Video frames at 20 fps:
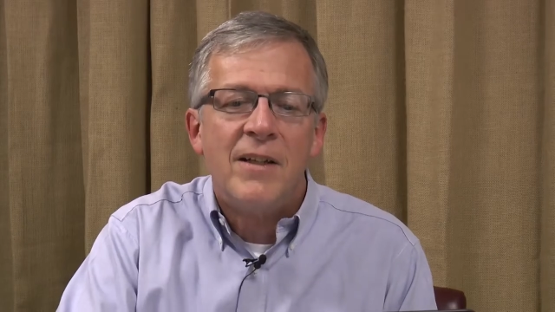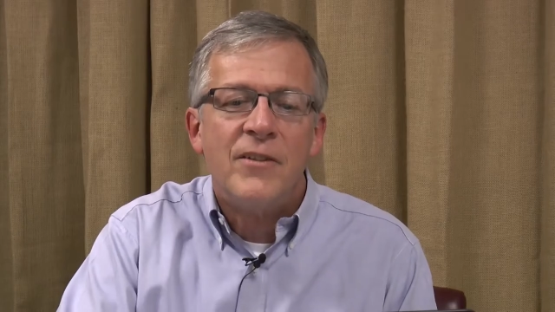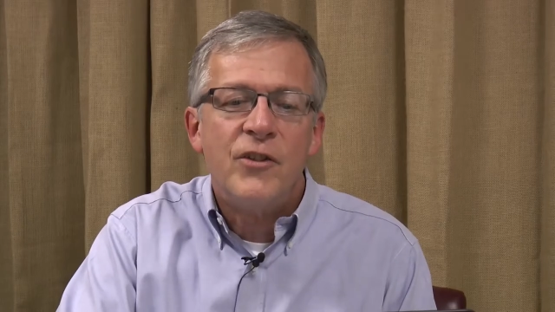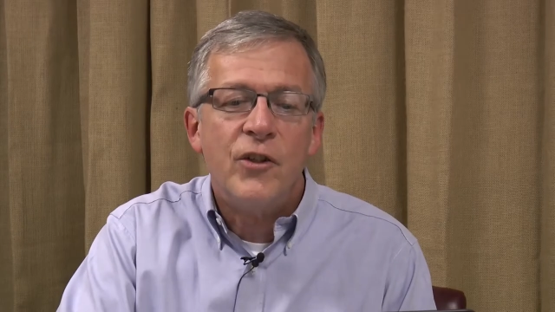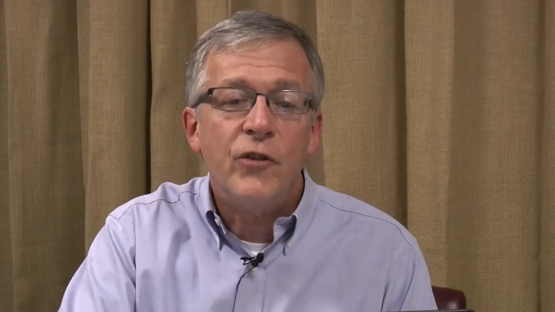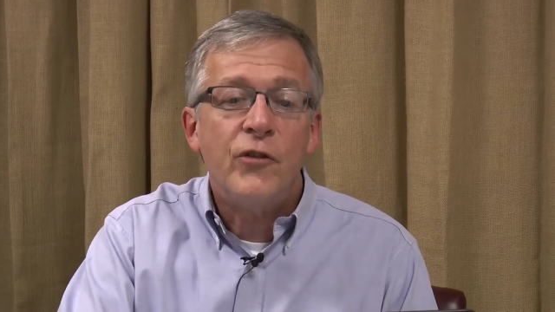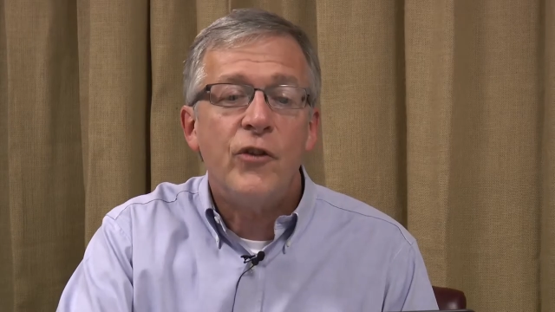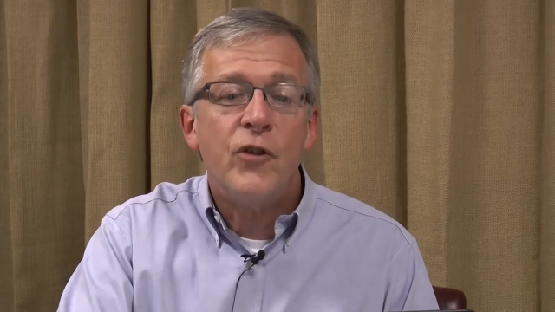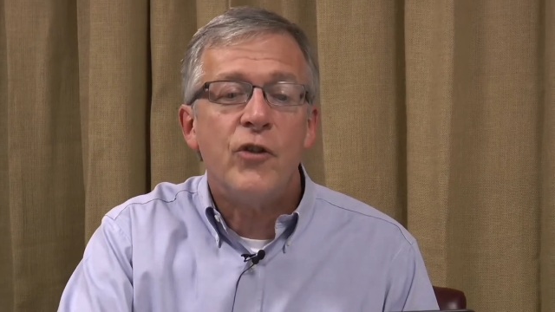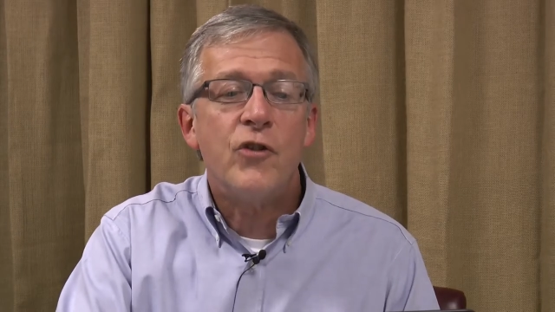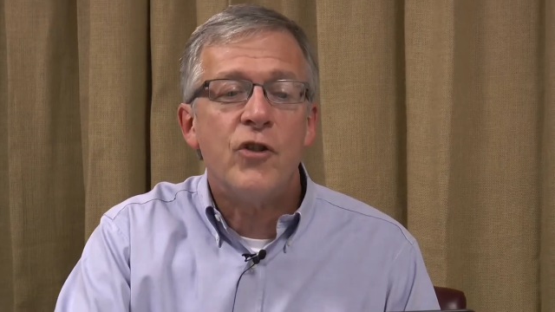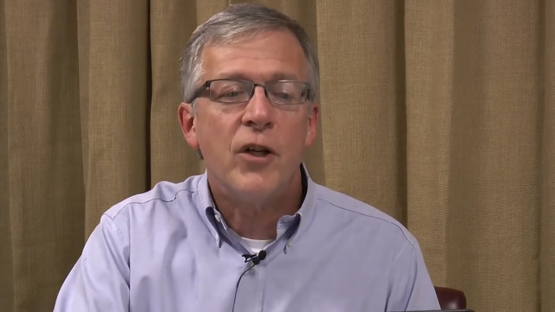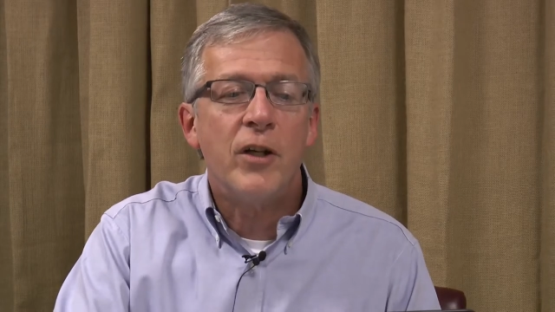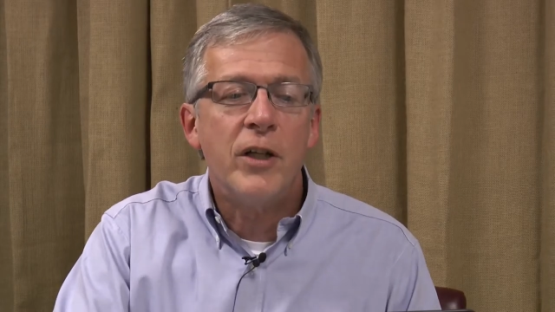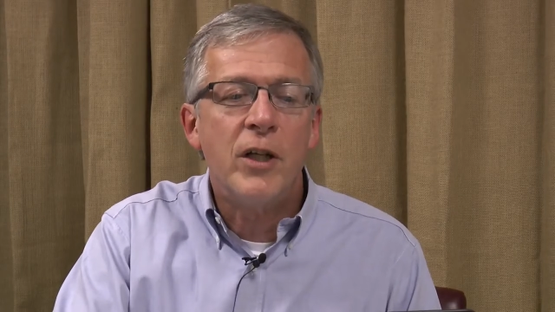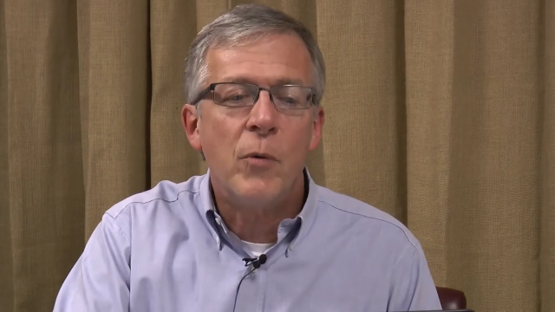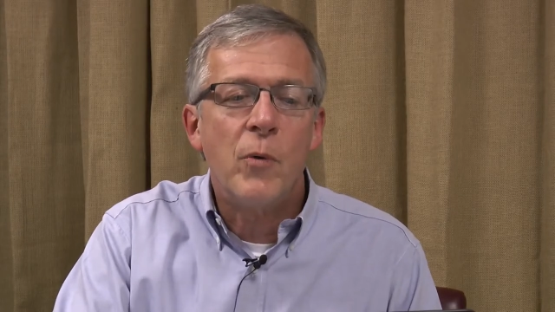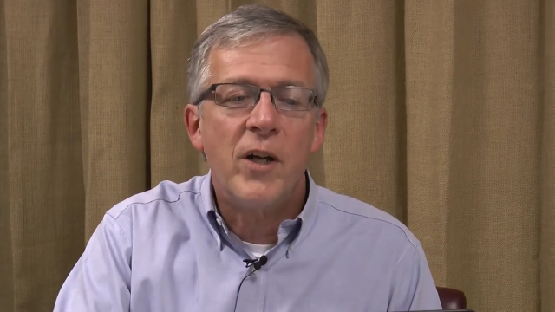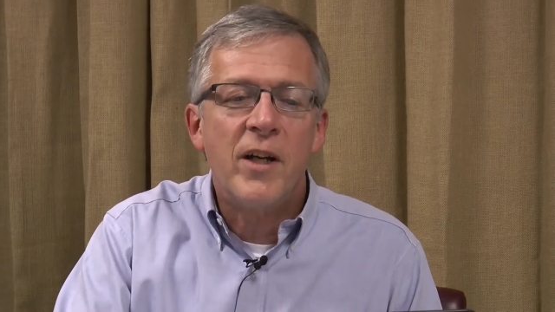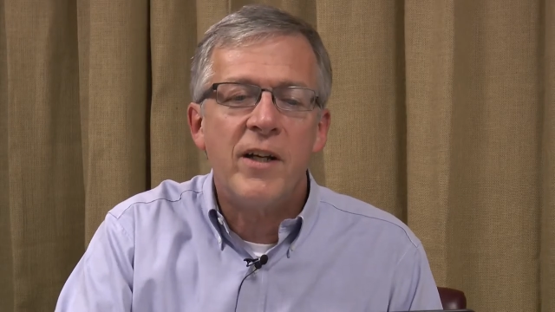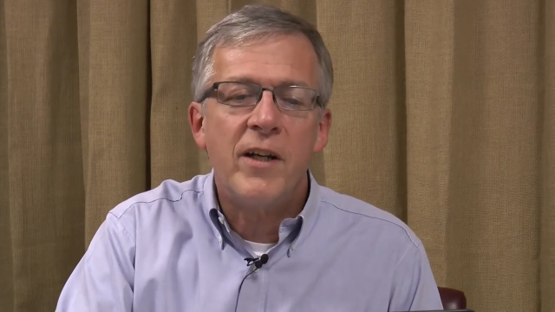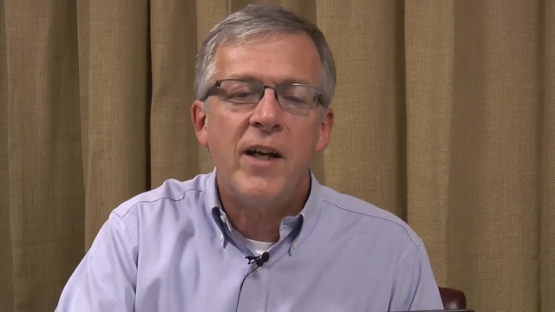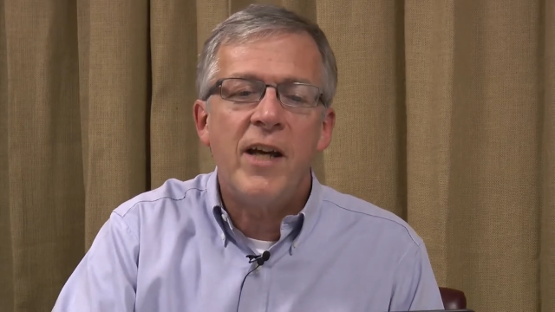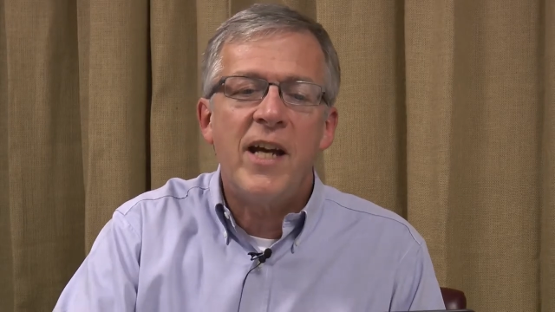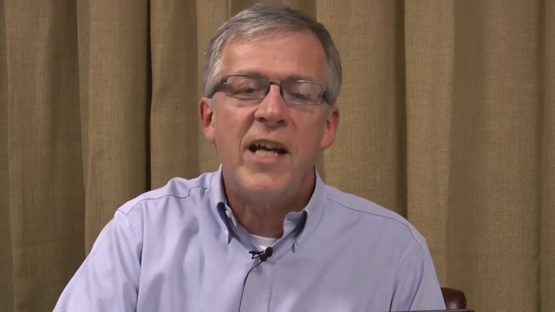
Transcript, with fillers: Just to show you what an